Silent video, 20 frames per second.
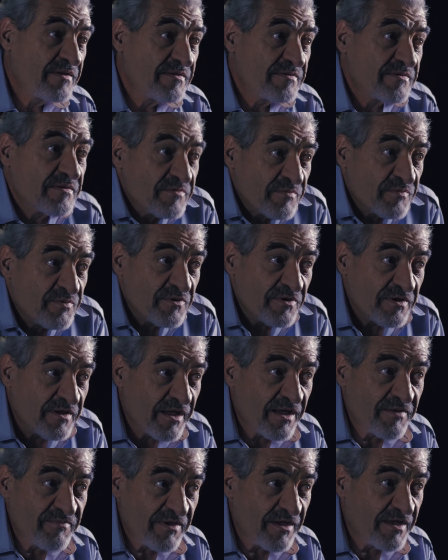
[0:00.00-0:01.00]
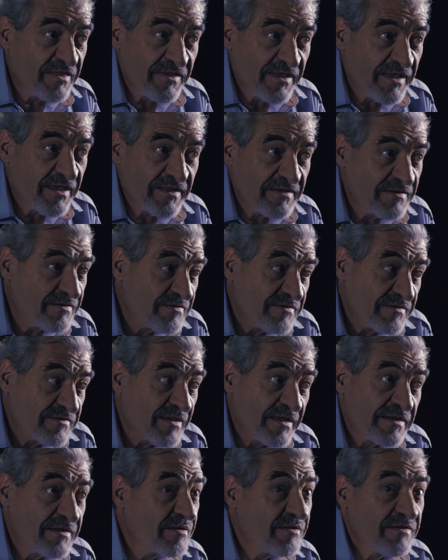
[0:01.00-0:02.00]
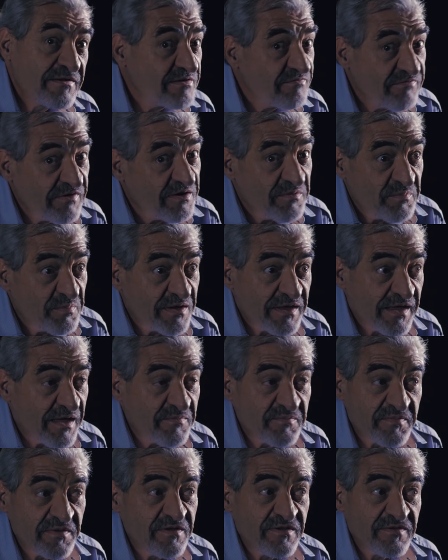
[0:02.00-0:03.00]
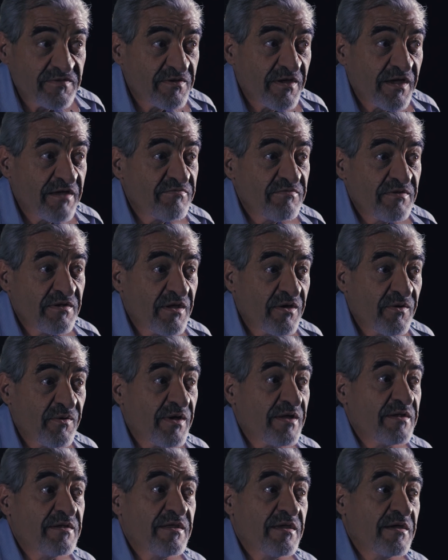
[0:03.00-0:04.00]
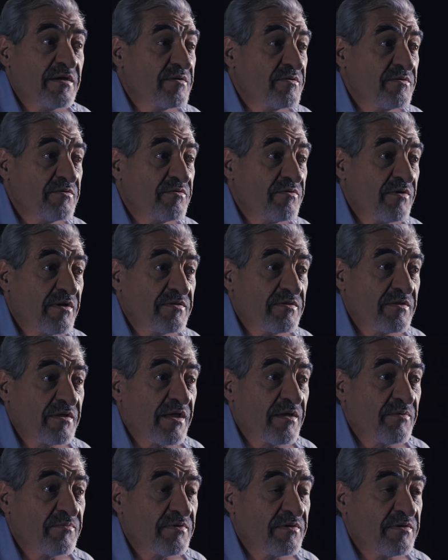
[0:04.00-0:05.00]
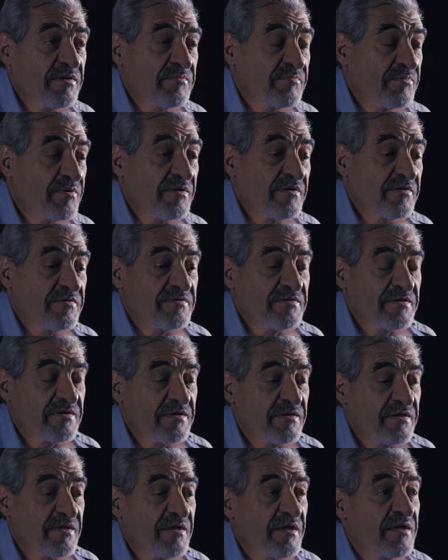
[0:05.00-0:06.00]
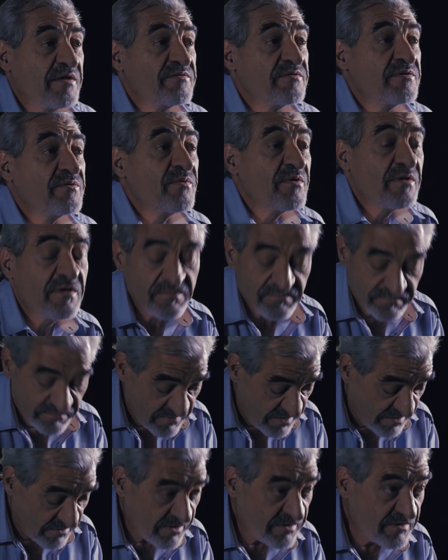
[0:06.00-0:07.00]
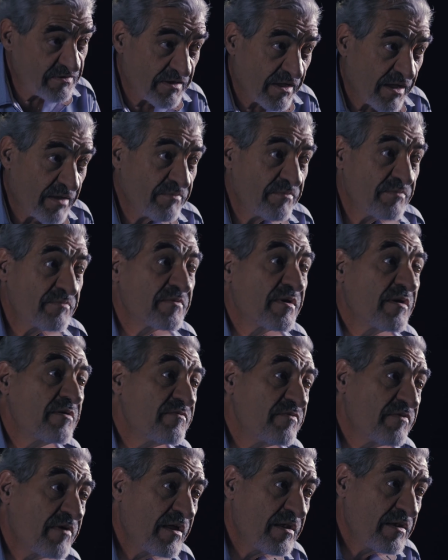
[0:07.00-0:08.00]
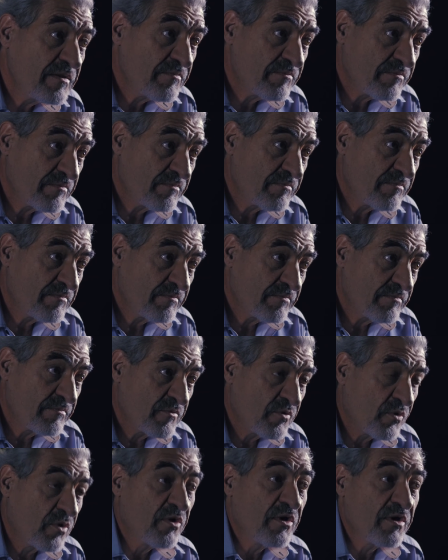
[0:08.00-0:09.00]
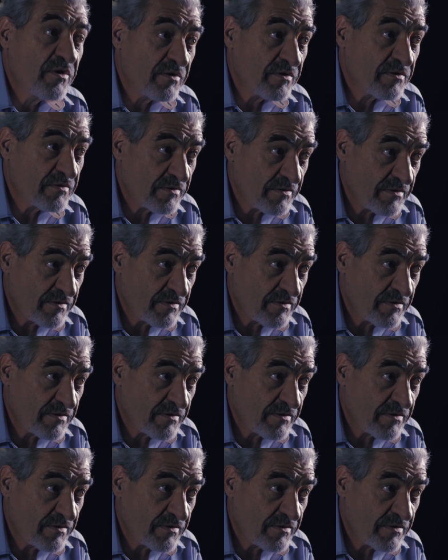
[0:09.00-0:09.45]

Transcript: So the poor guy behind the counter, he says, I don't know, it's a very big company, so I have no idea who wrote the company policy. I said, well, I've got time. Can't find him or her.